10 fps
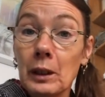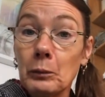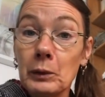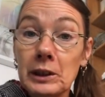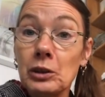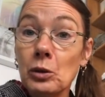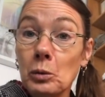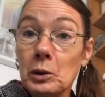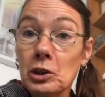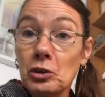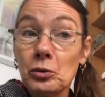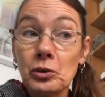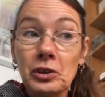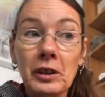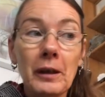and we did not want to
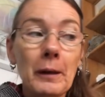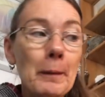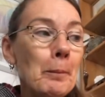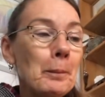talk to her.